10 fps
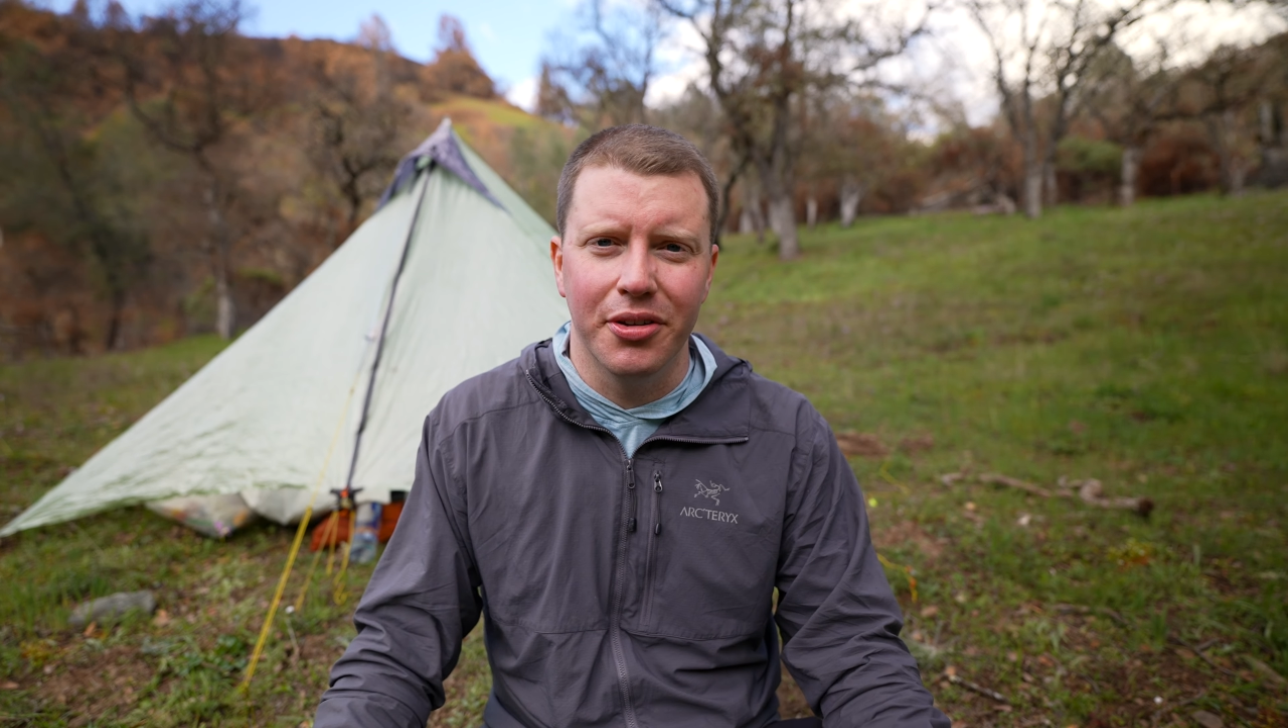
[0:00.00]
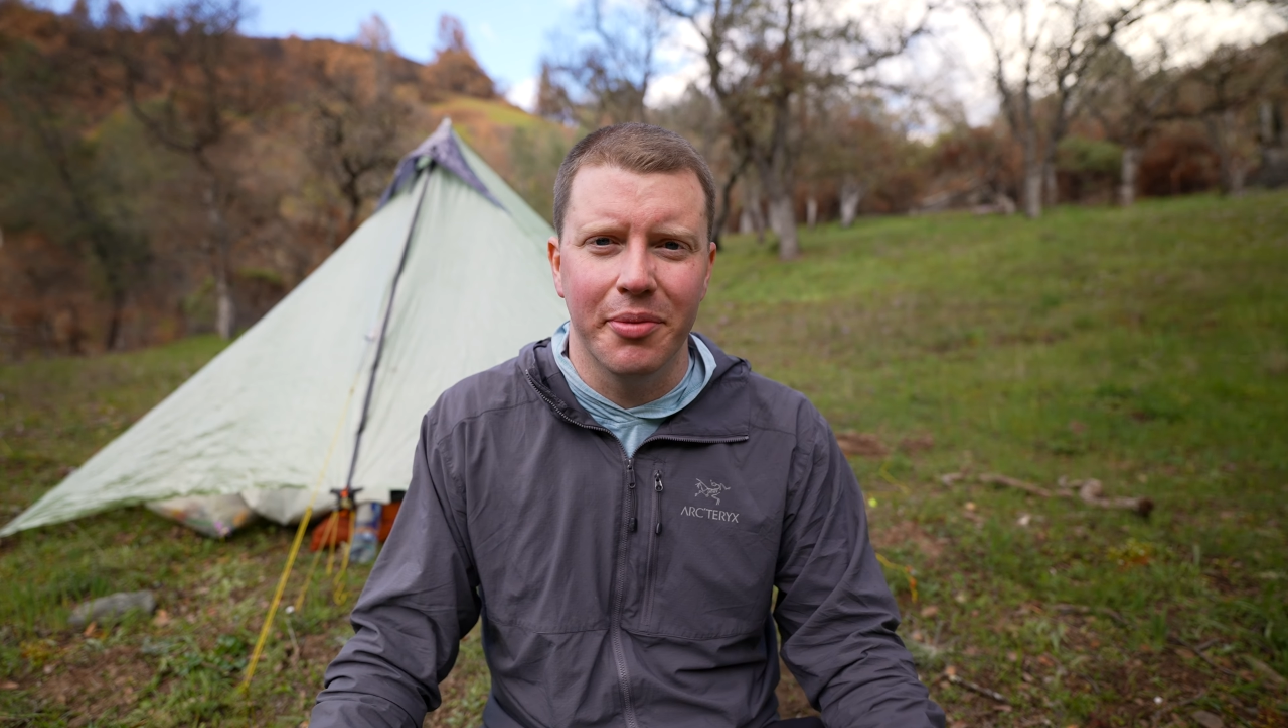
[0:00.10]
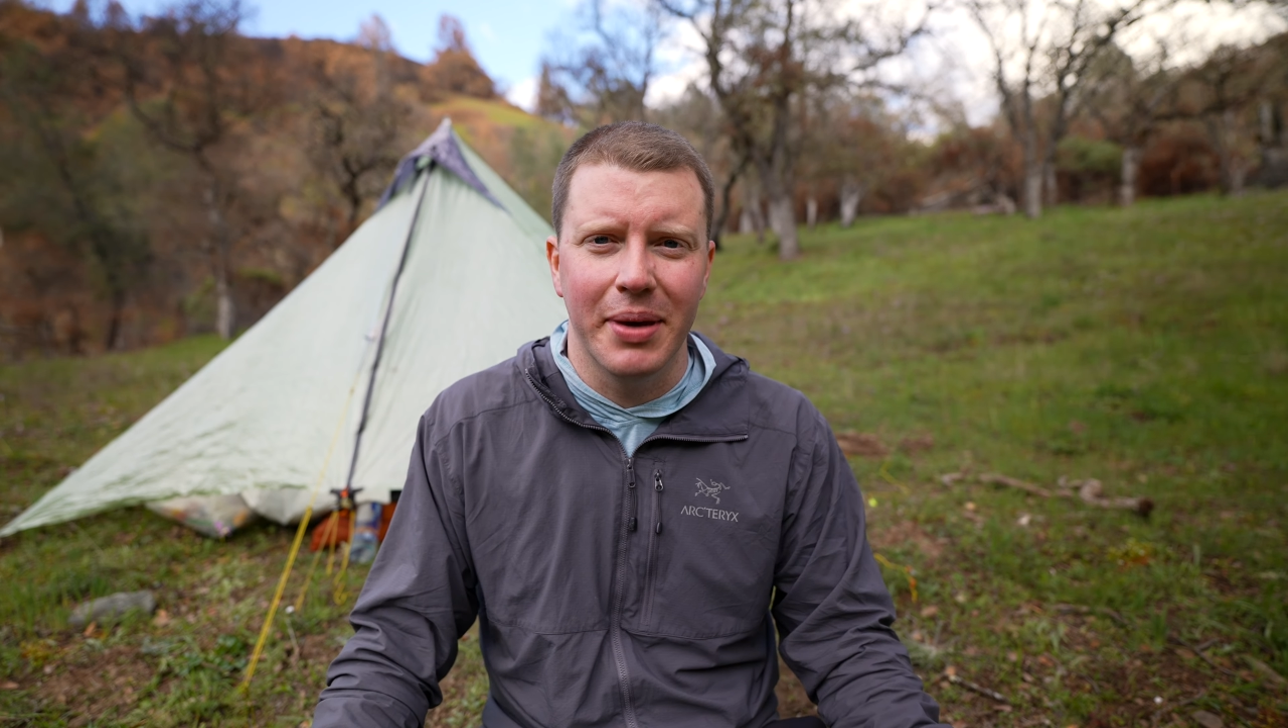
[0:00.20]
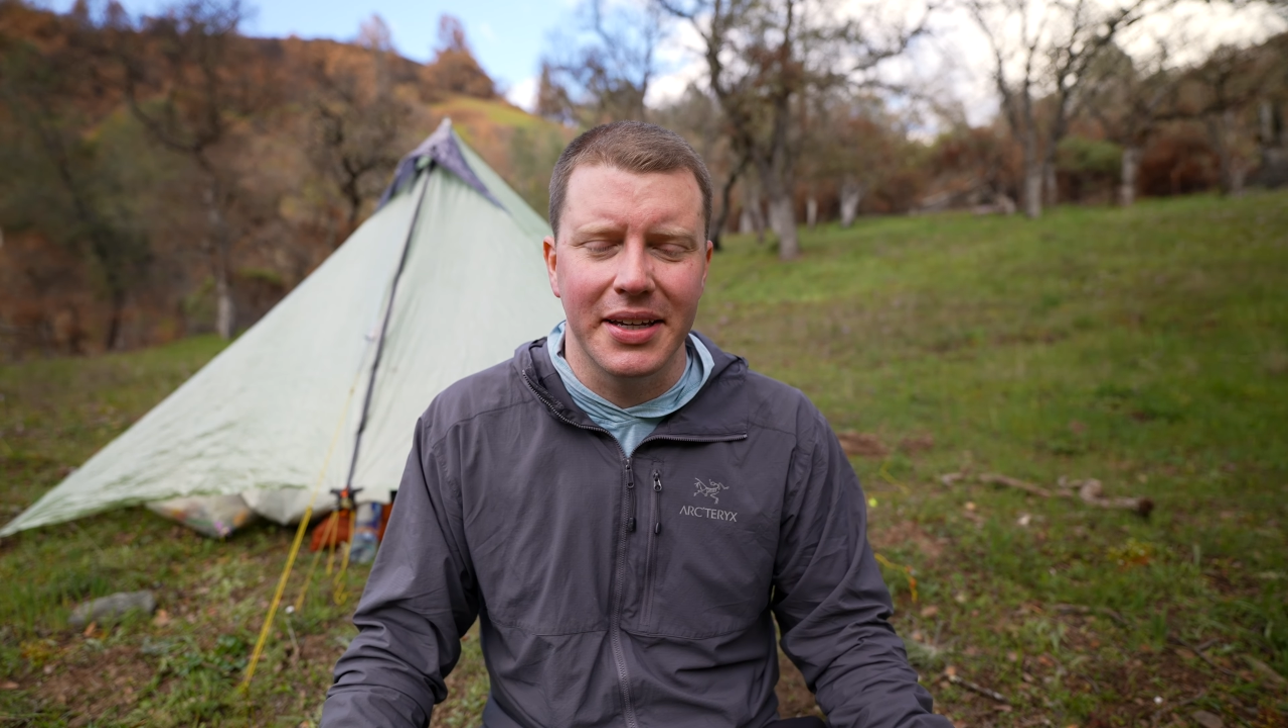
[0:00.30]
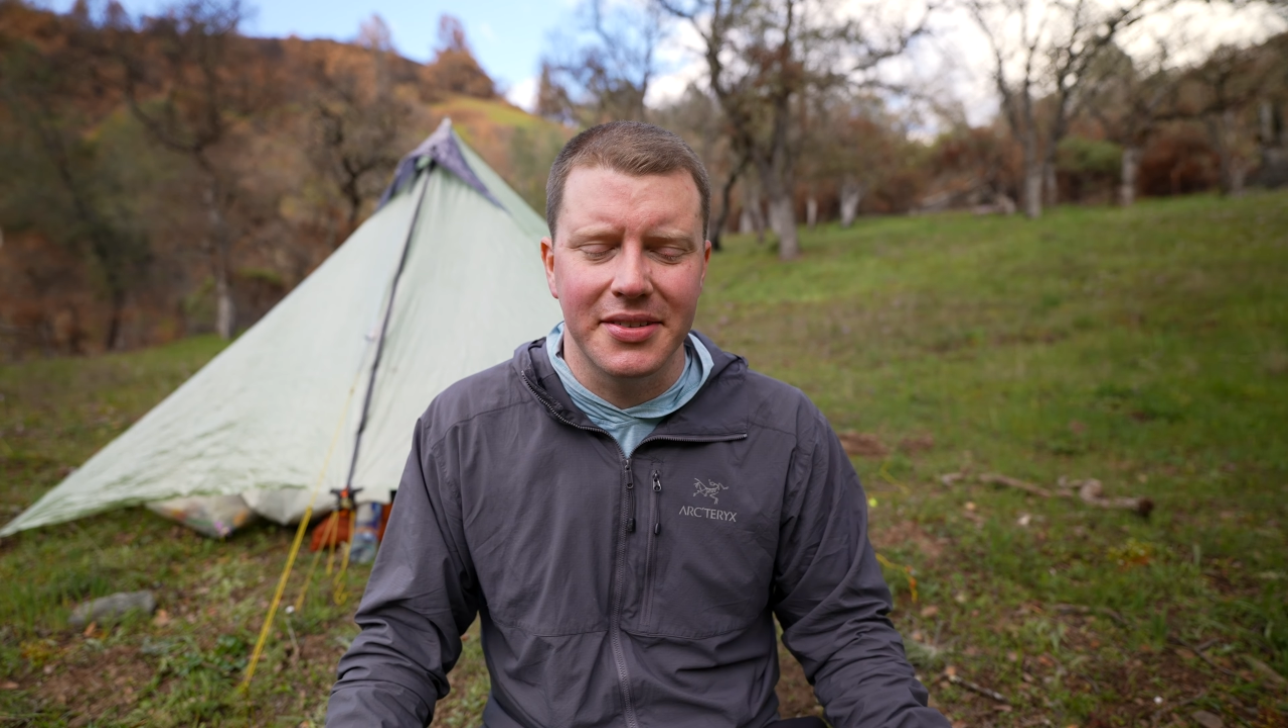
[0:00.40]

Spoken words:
in the bag